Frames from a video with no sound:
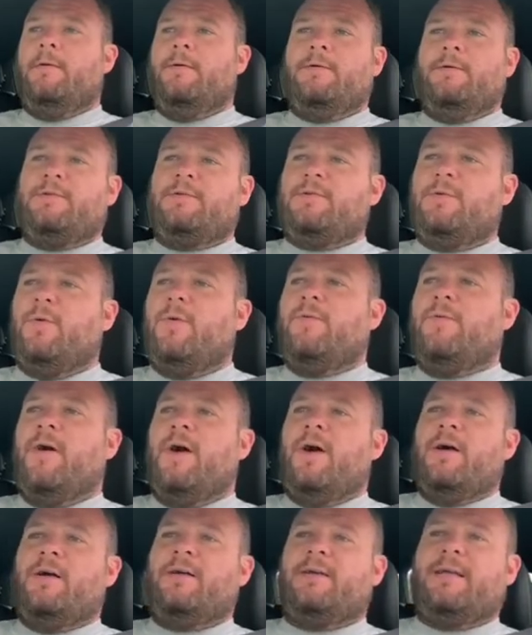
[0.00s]
Sort of
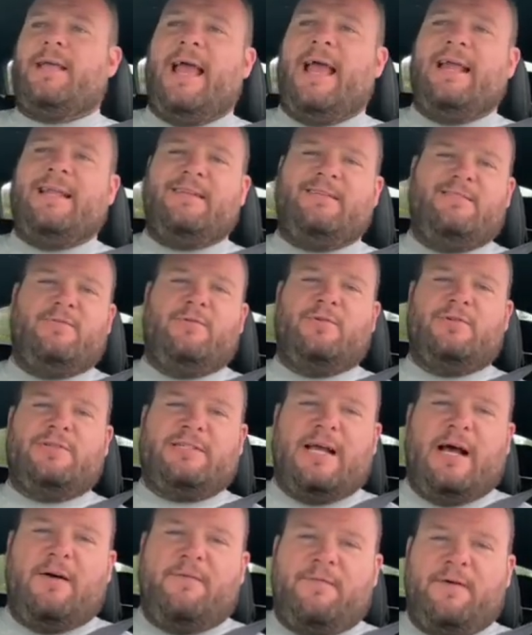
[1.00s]
a Kent or
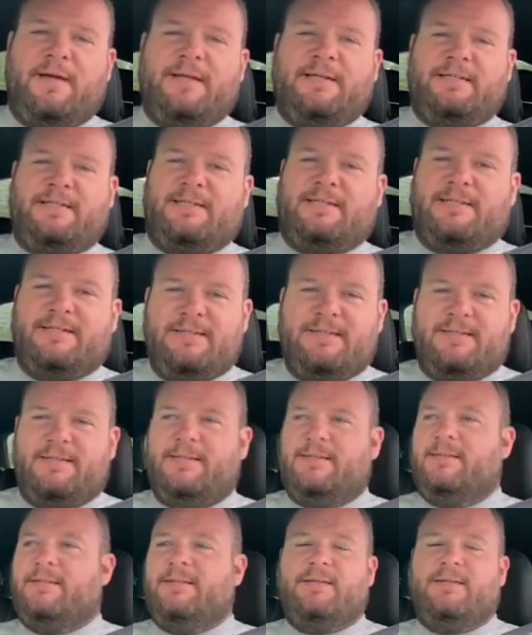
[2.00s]
southeast
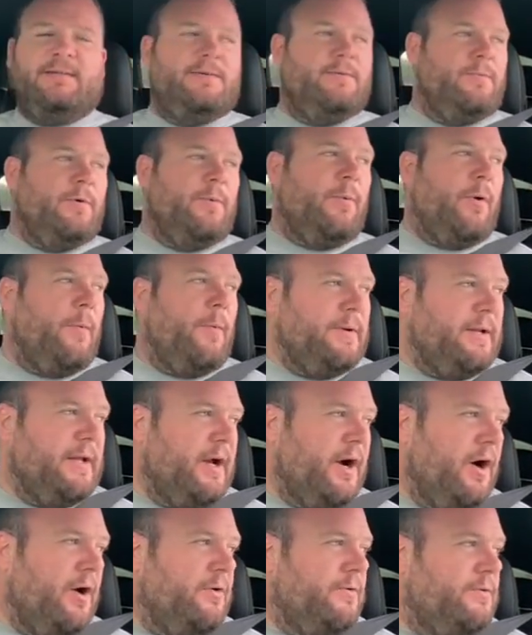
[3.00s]
will probably go.